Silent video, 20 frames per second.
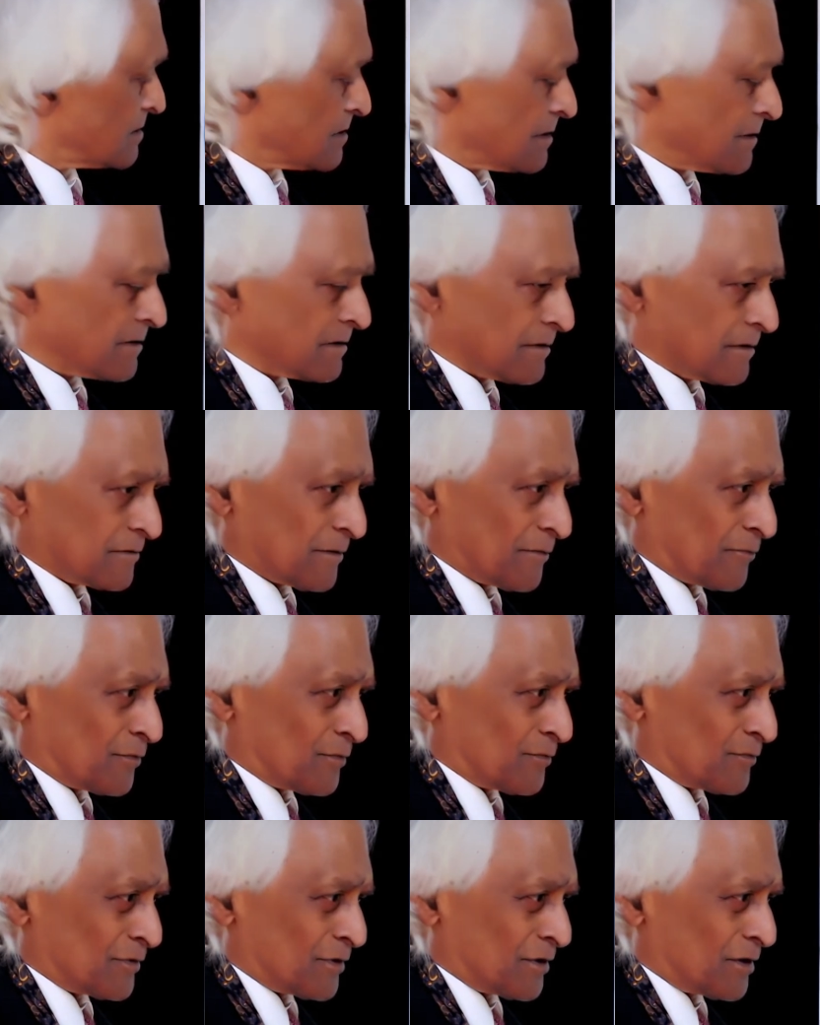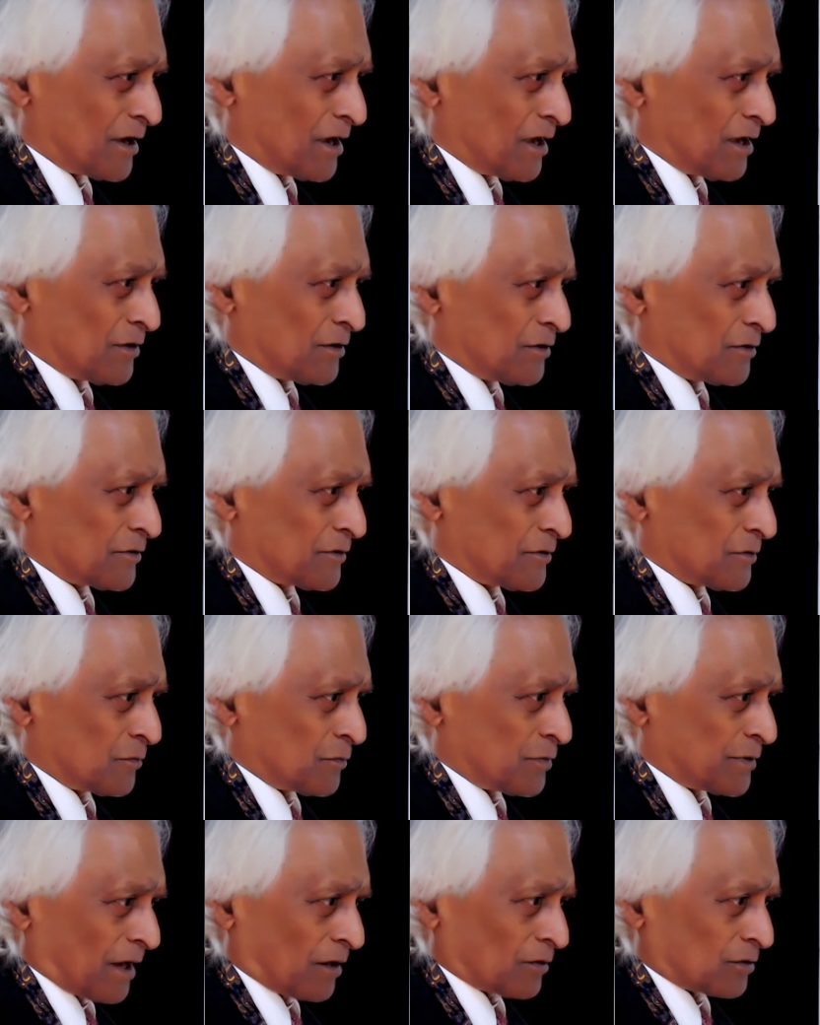
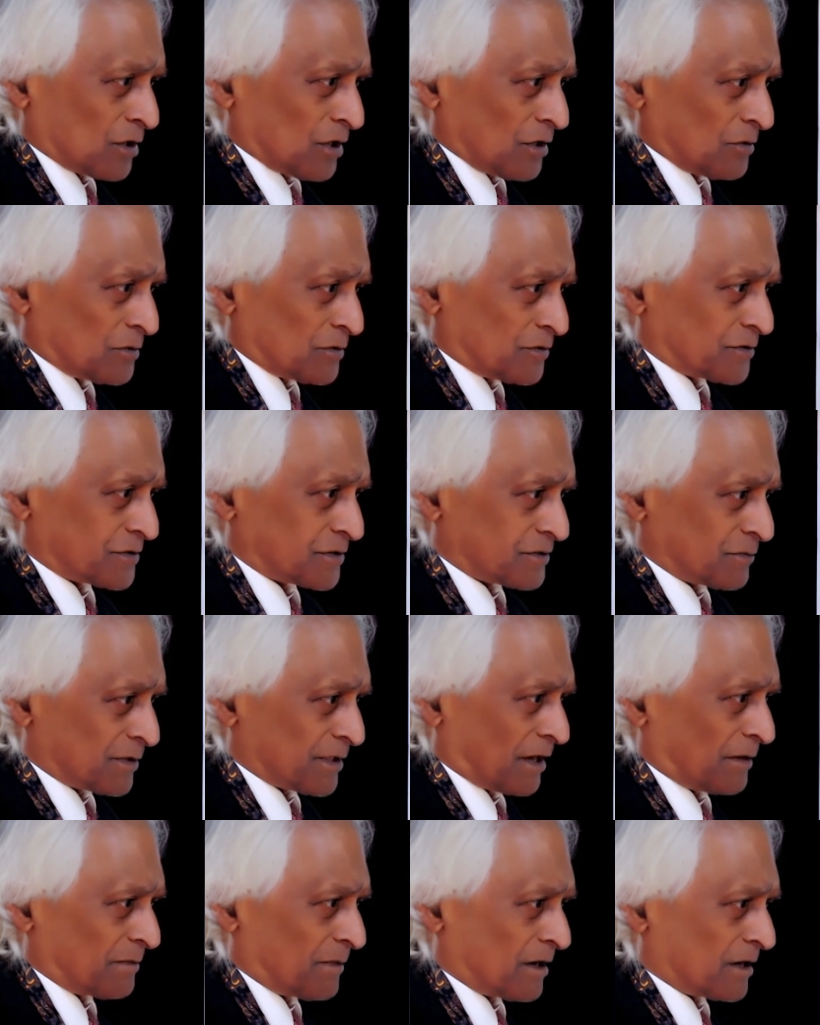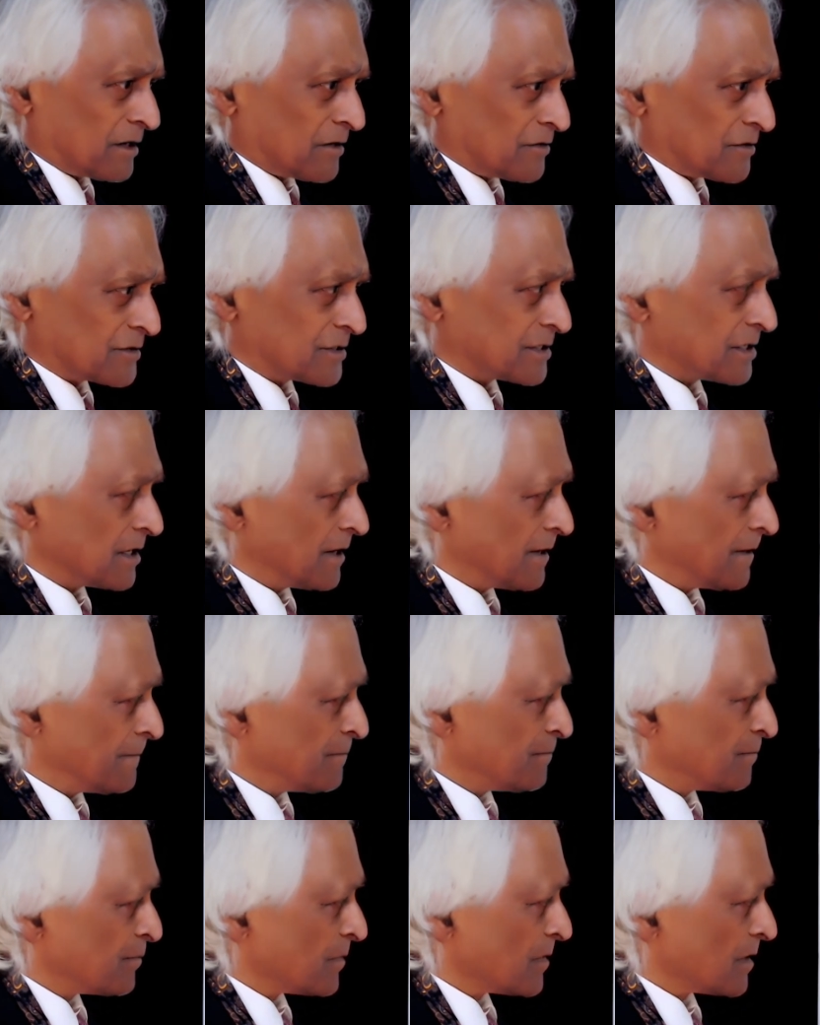without codes, without markers,
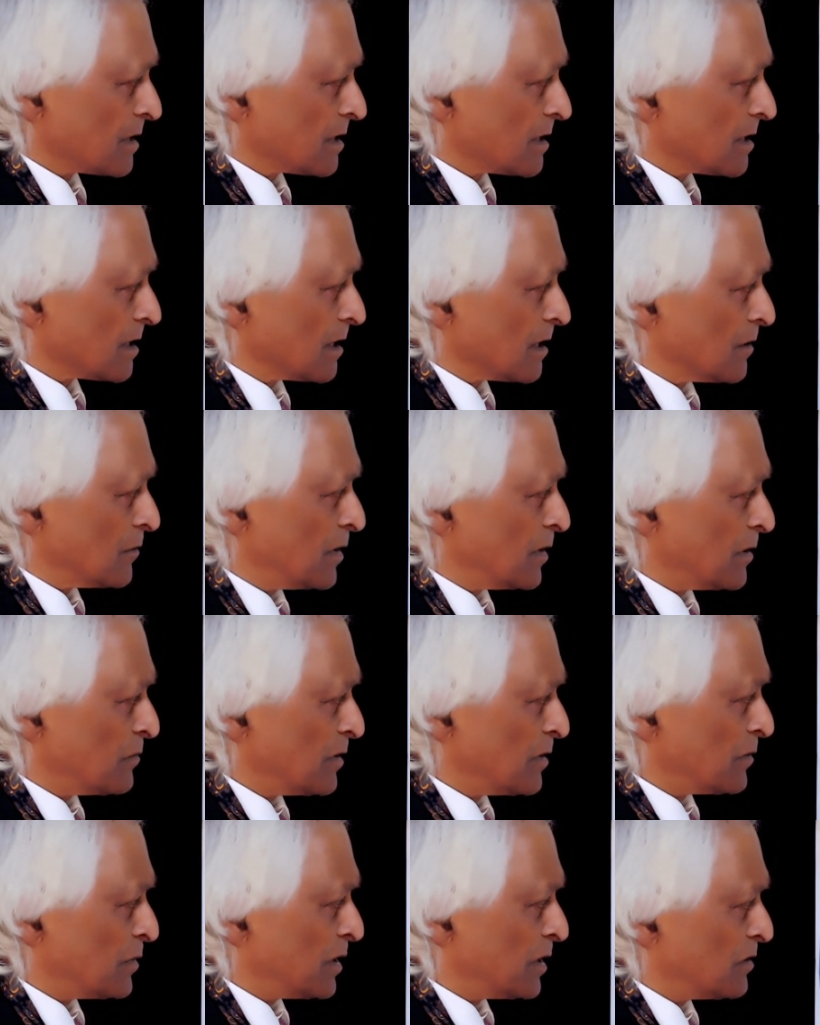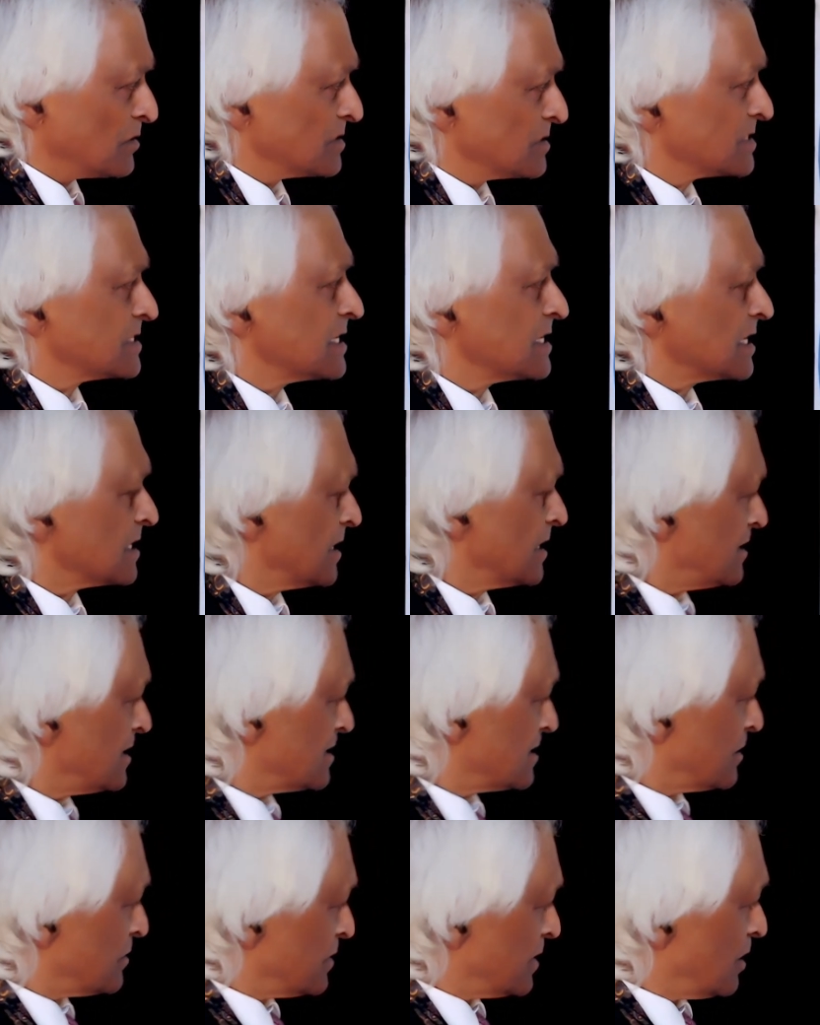we couldn't see clearly
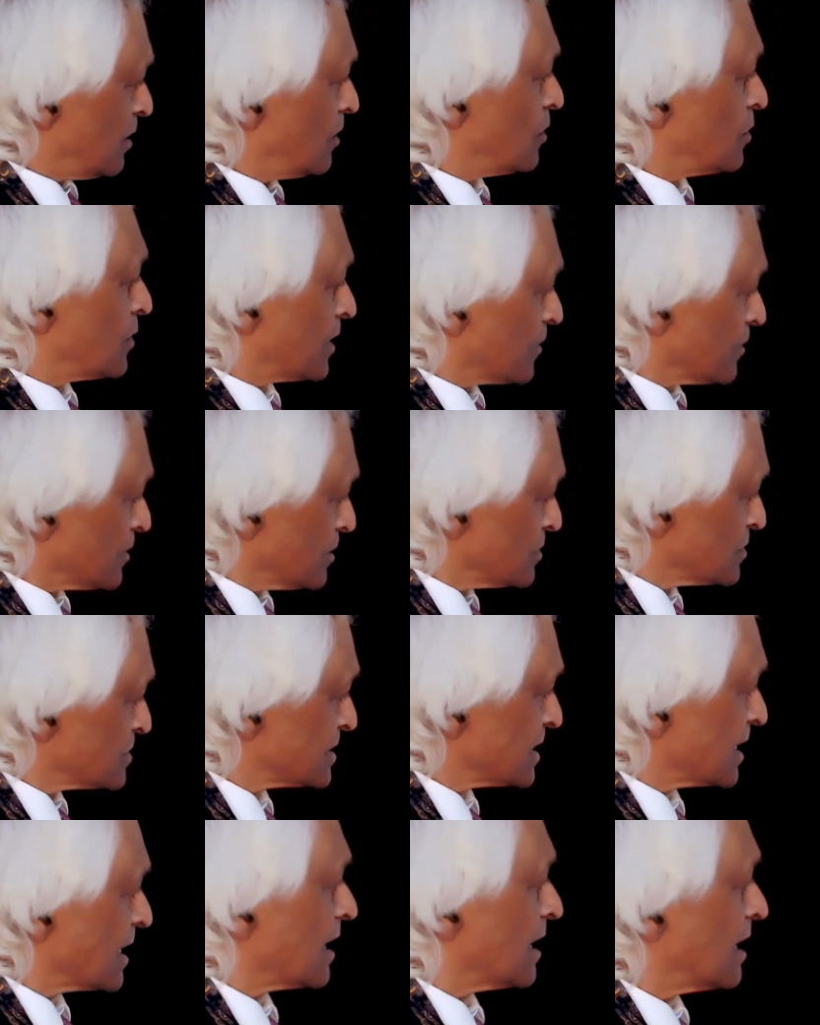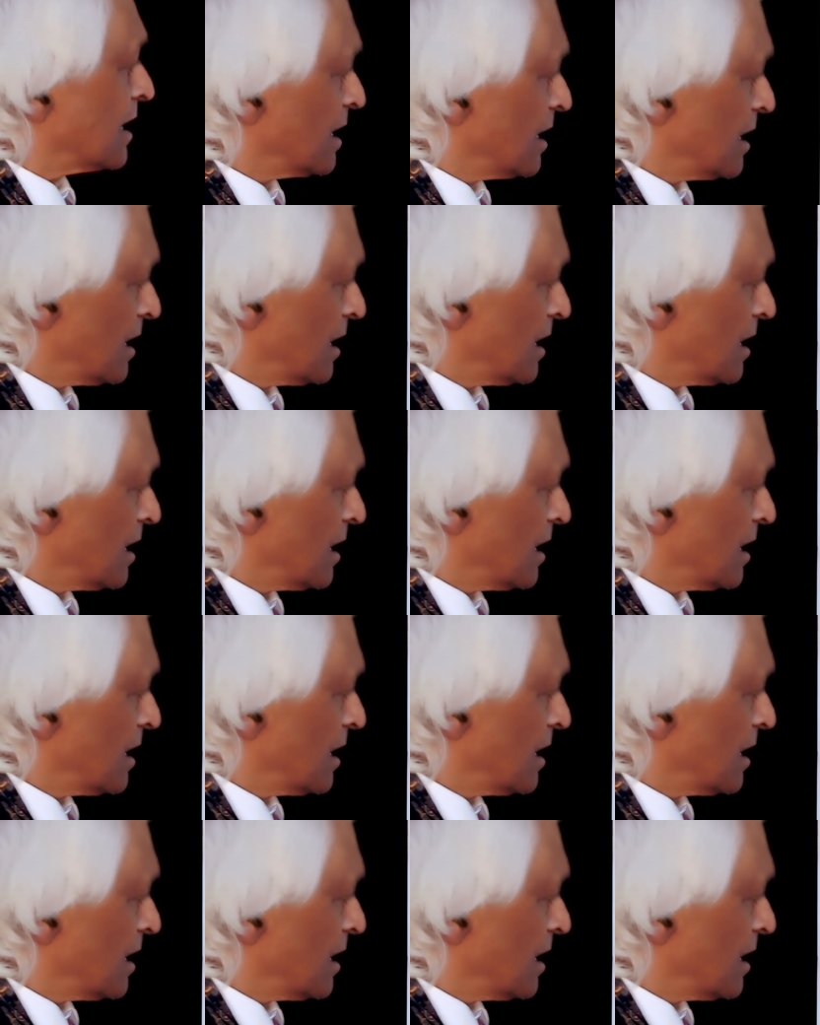that we are using